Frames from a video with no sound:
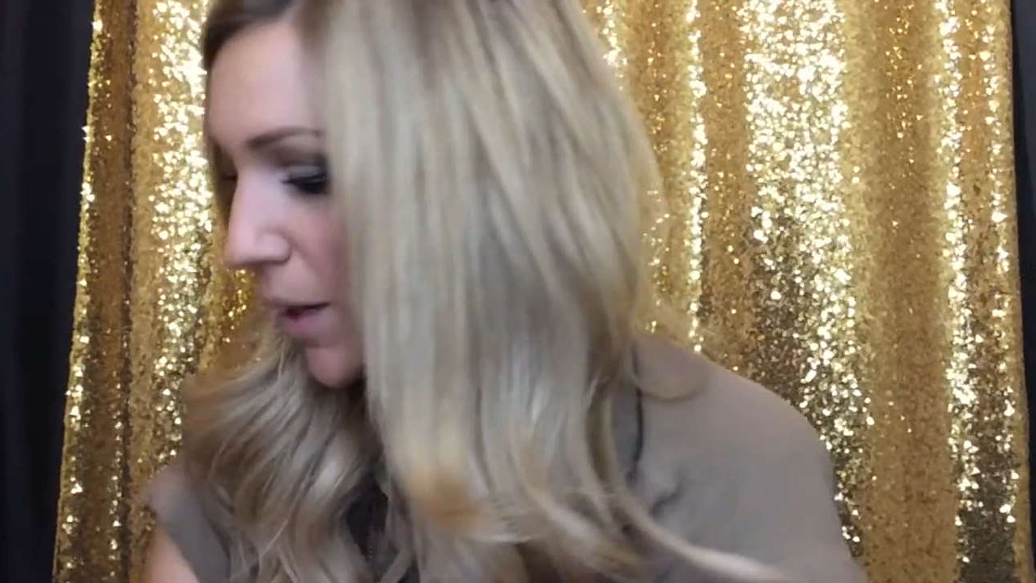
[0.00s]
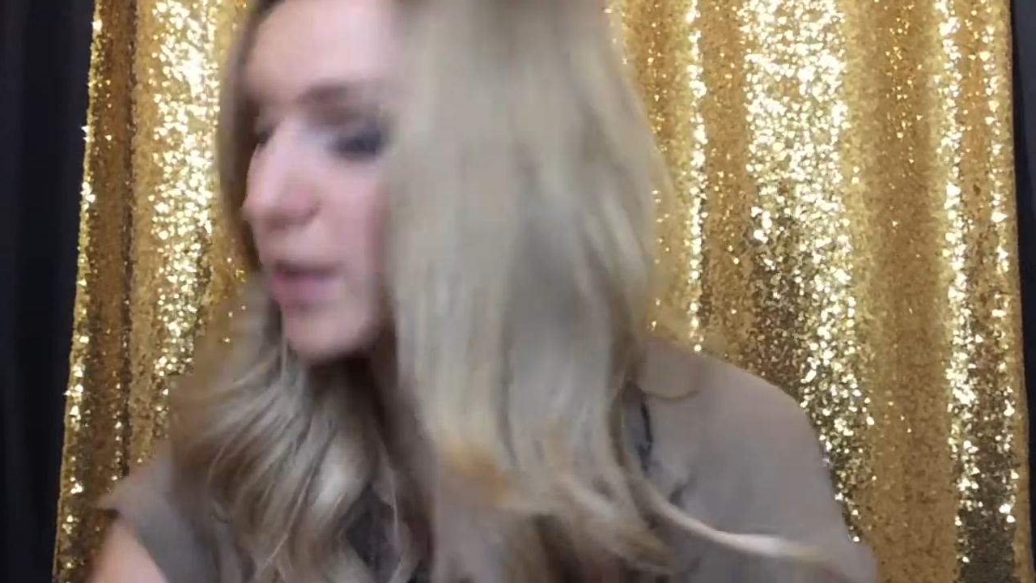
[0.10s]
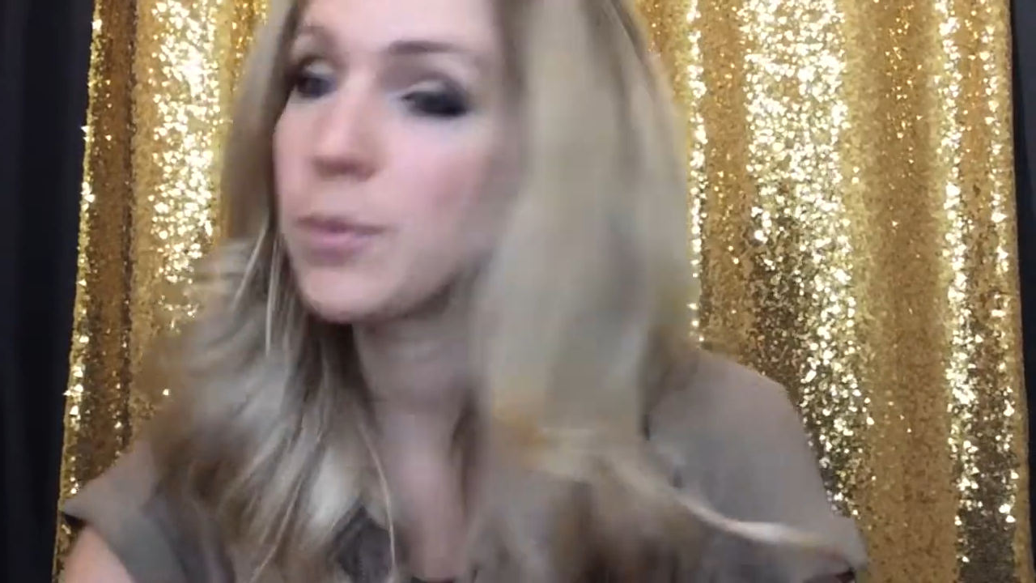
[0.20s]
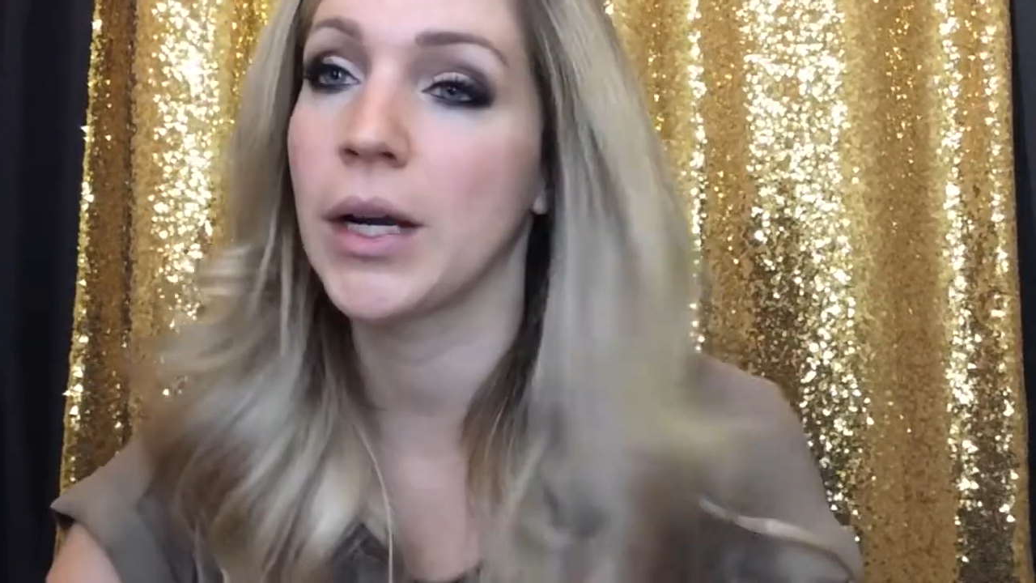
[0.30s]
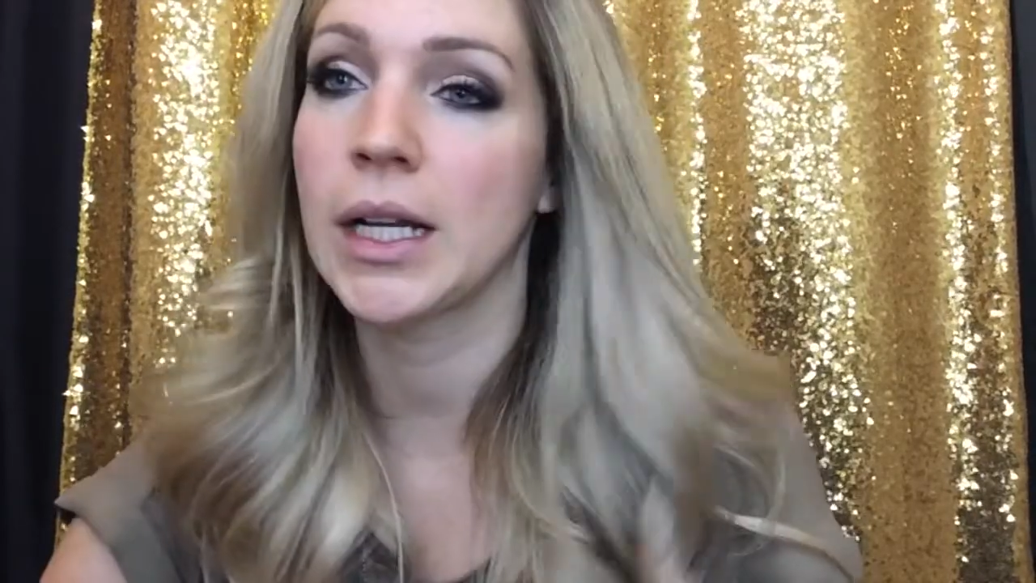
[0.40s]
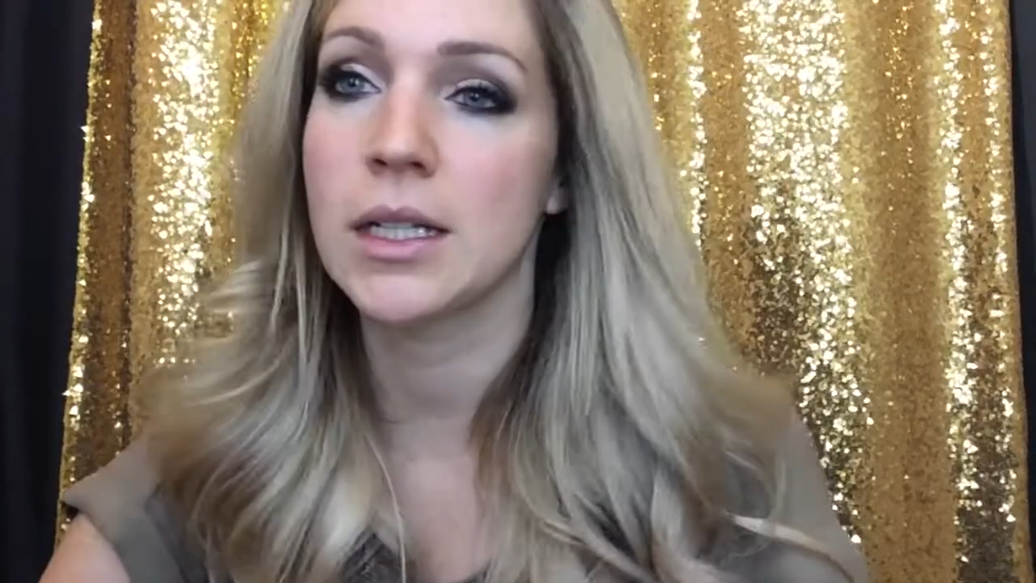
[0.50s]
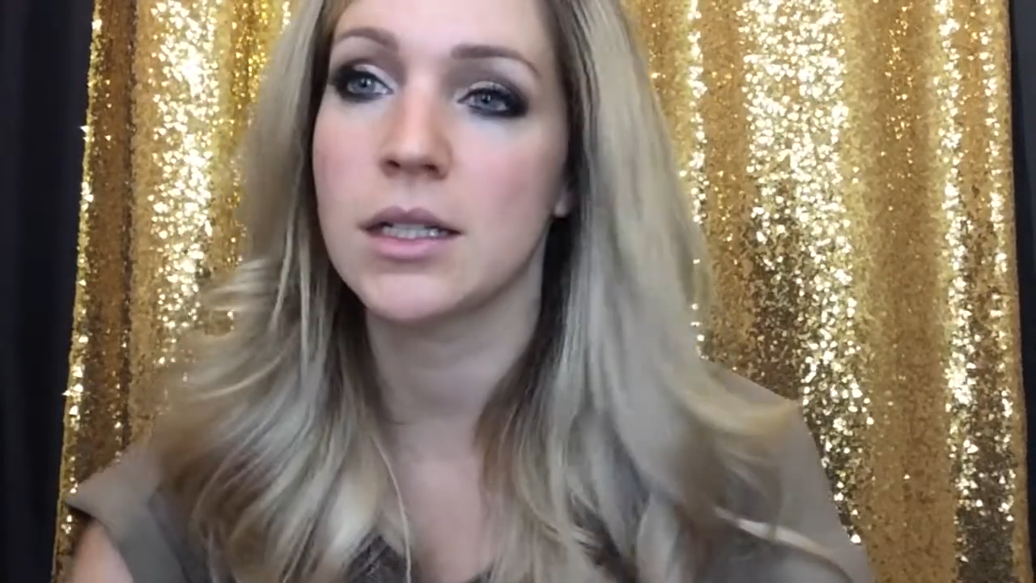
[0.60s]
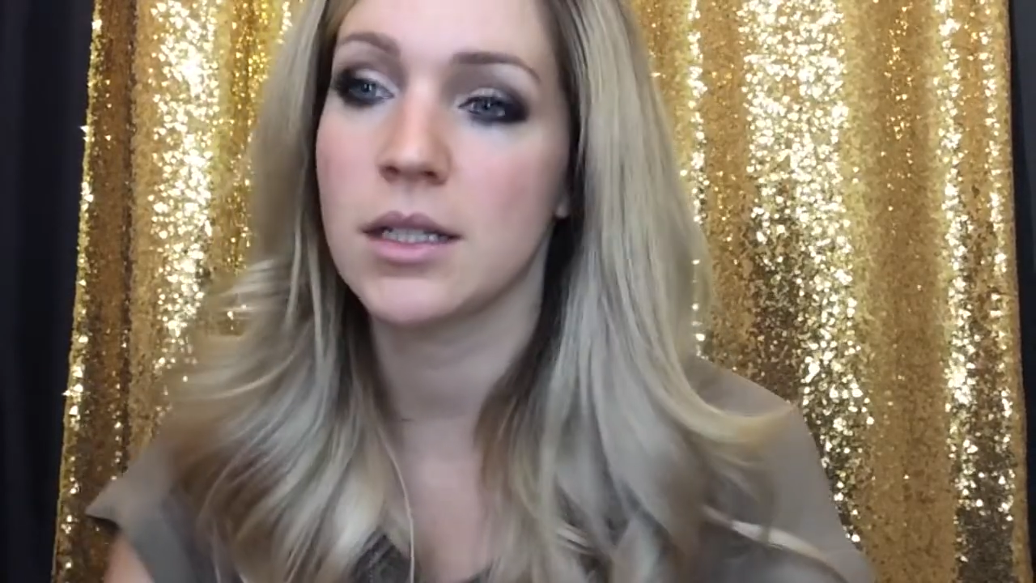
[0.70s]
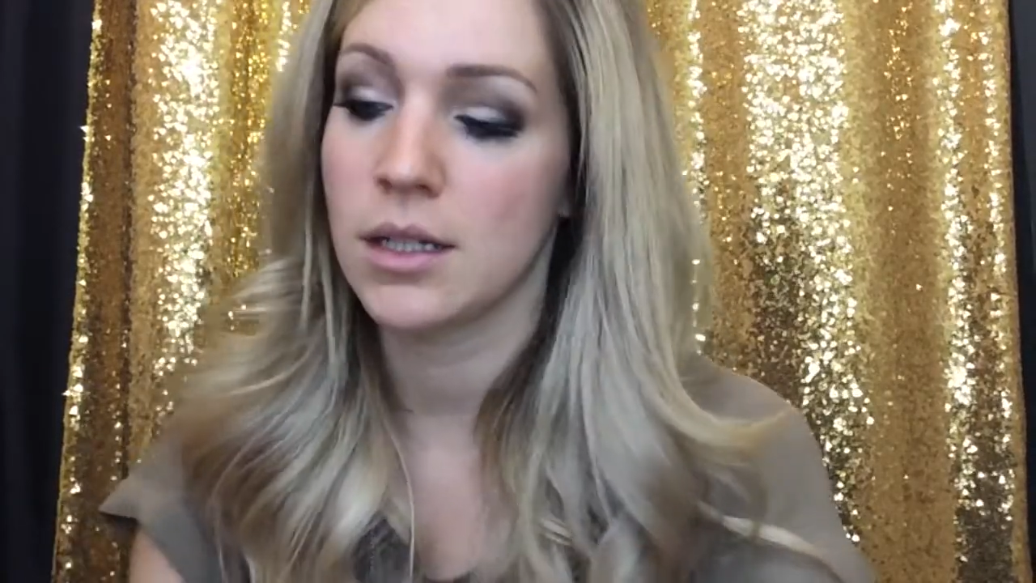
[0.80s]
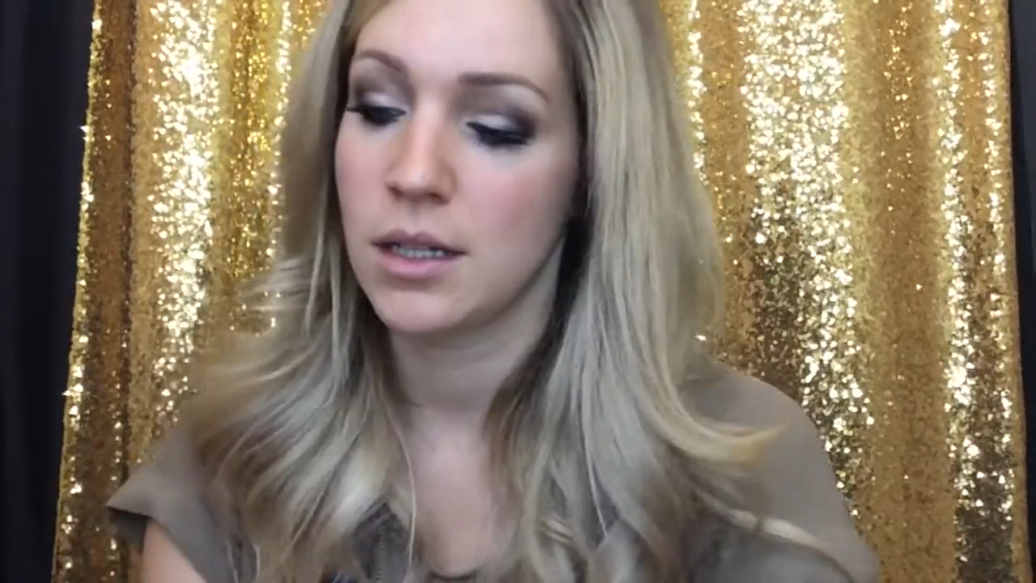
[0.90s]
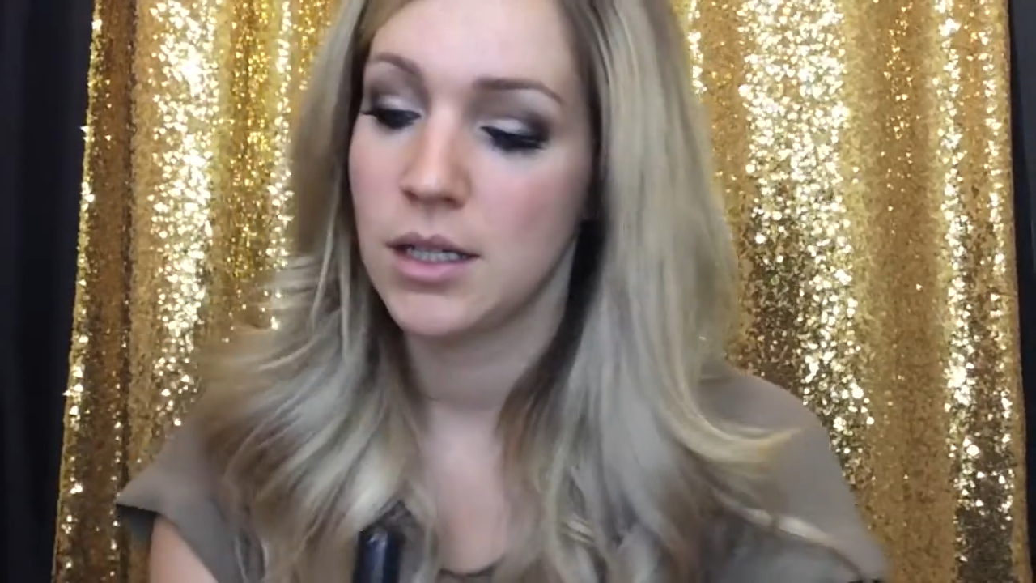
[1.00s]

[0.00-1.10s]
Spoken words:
by the brand